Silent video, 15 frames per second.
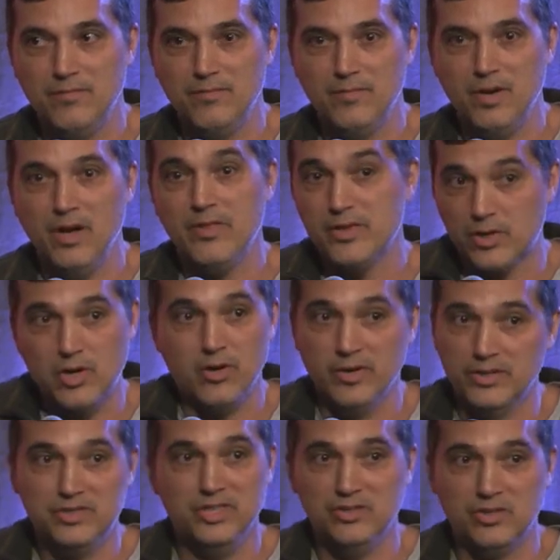other
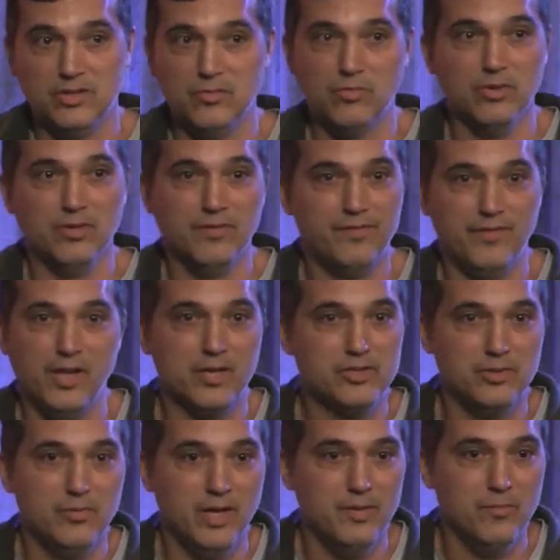currencies in the world
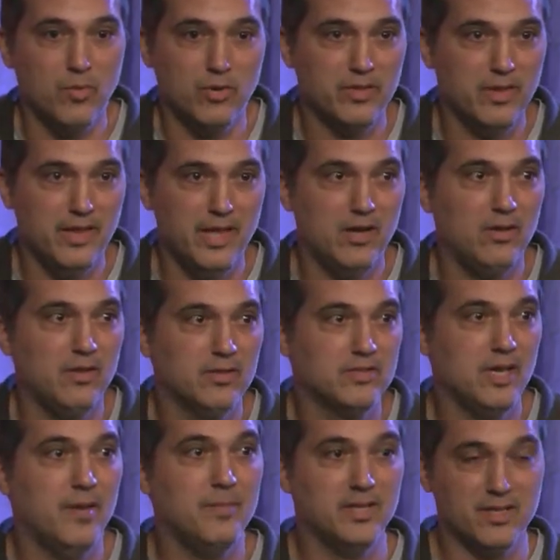fluctuate more than that all the
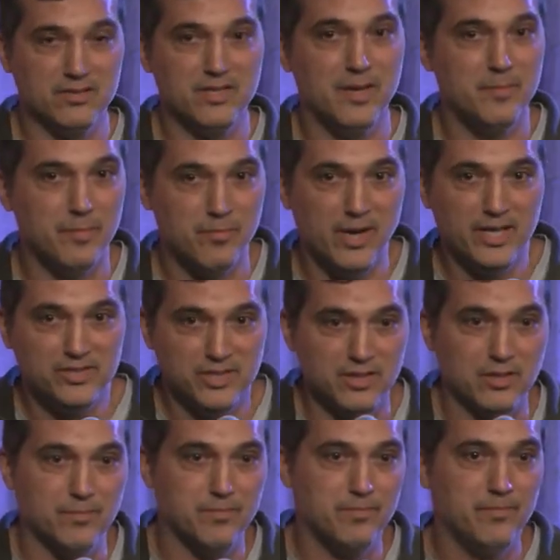time. At the time of Brexit,
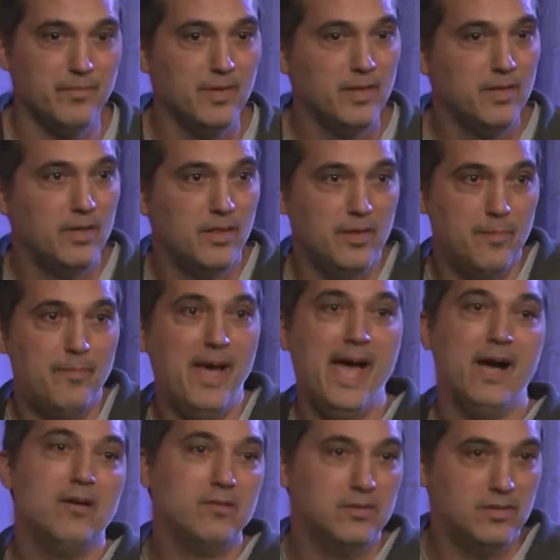the
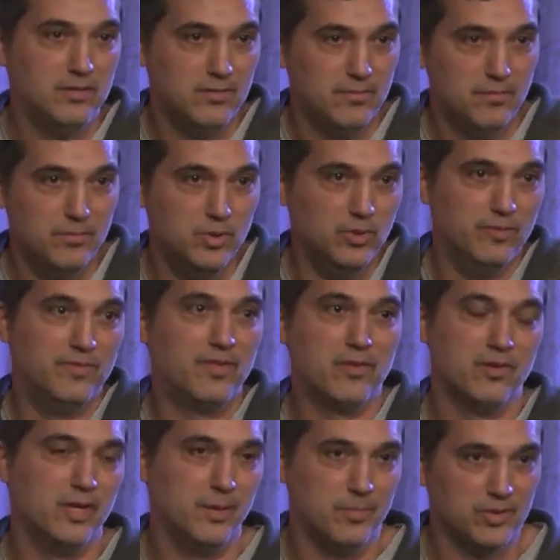pound moved
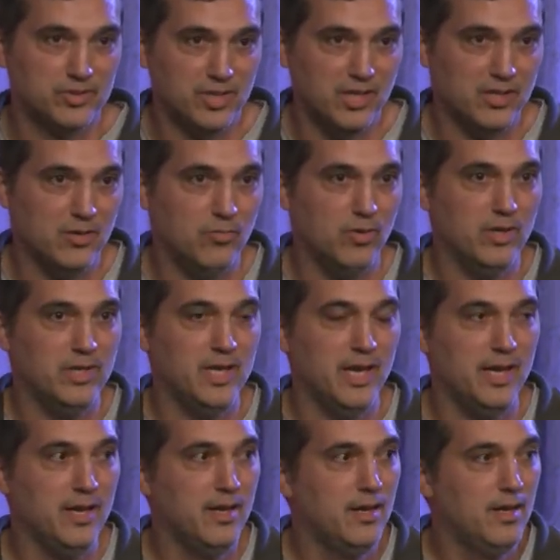30% in one
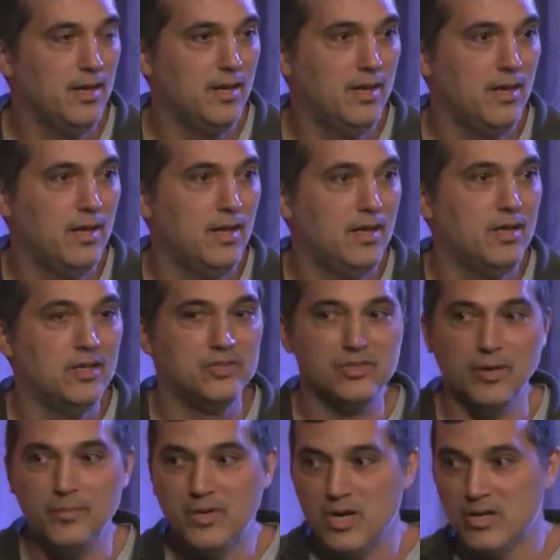day.
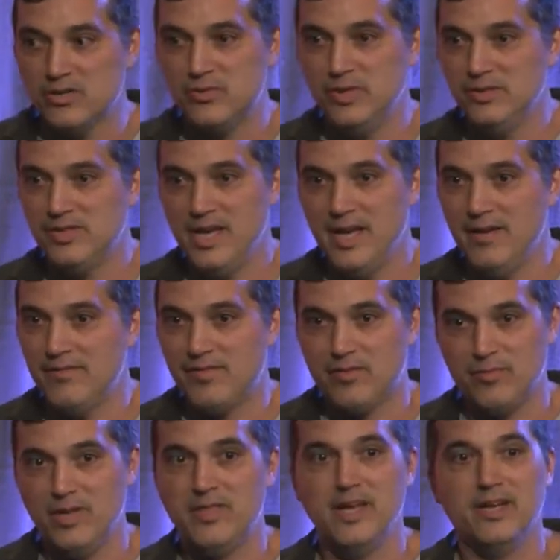Some countries have
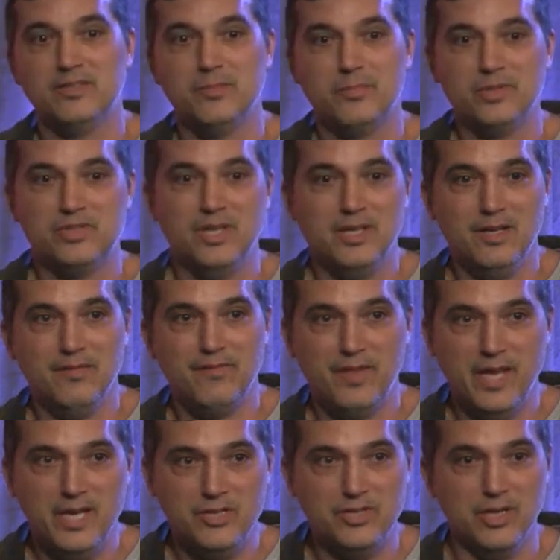3,000%
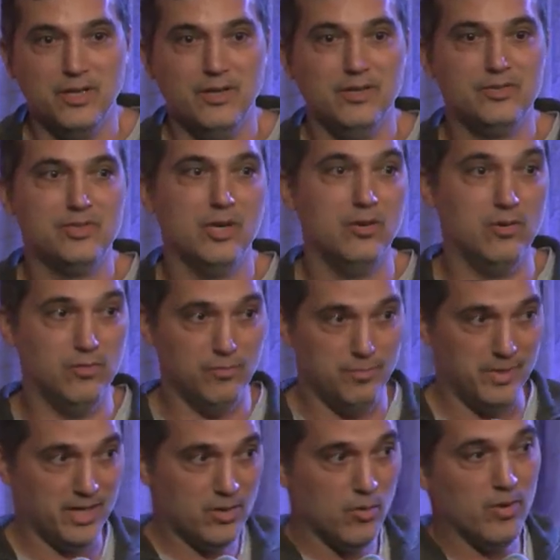inflation. So
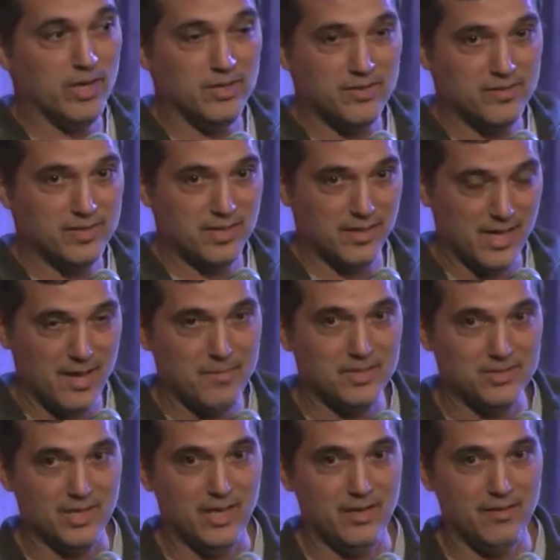Bitcoin to them
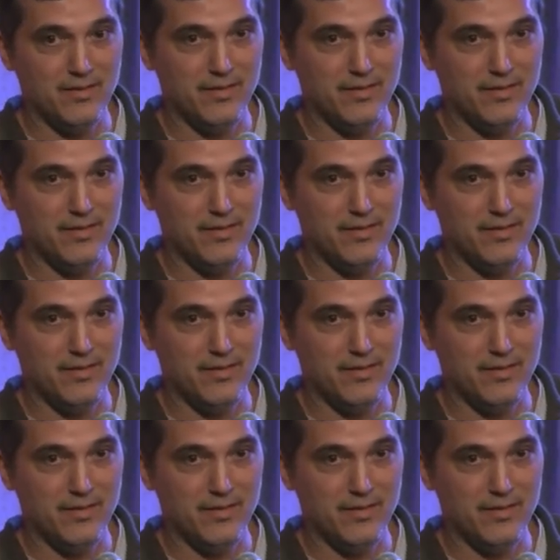is a